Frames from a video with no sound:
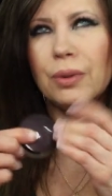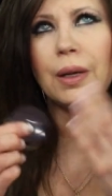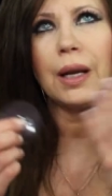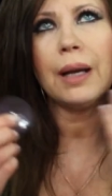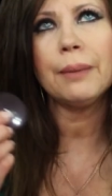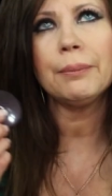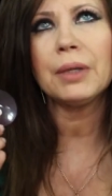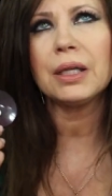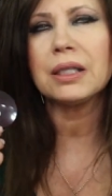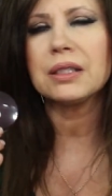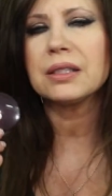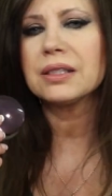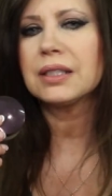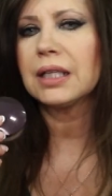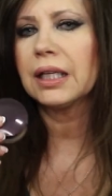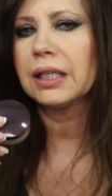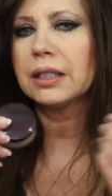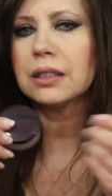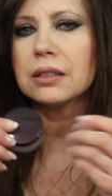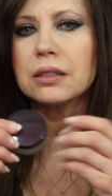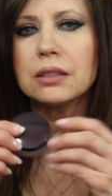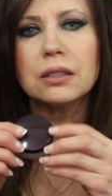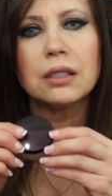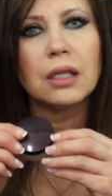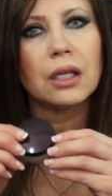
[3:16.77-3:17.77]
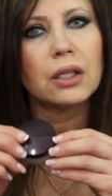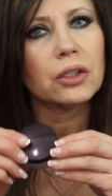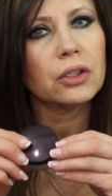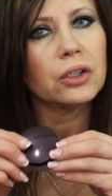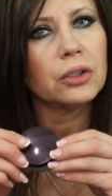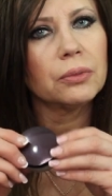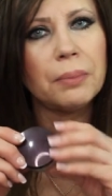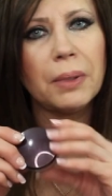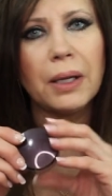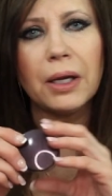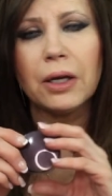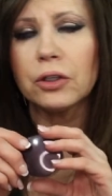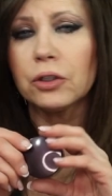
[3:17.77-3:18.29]
I'm not saying it's not a
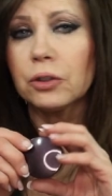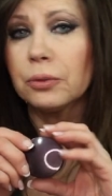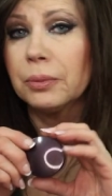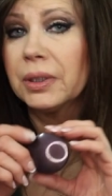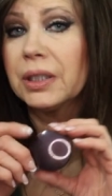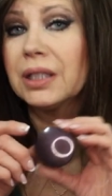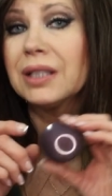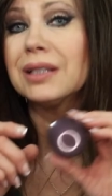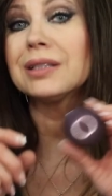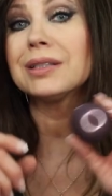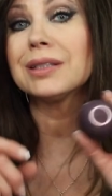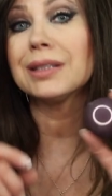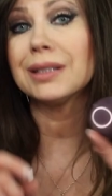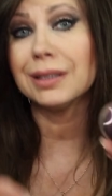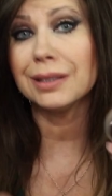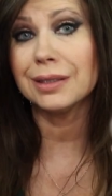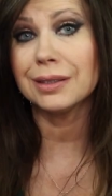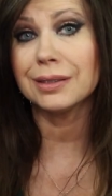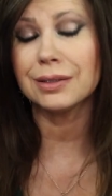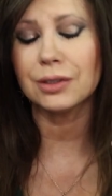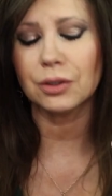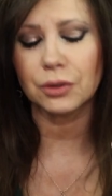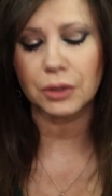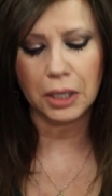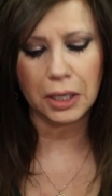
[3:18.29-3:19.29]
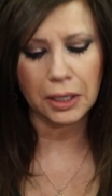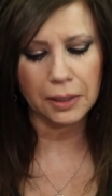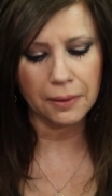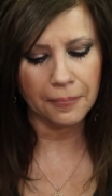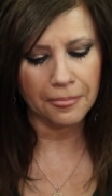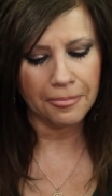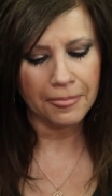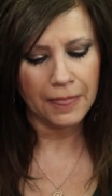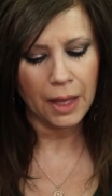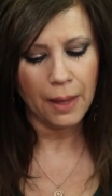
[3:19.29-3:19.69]
good powder, because it is, okay?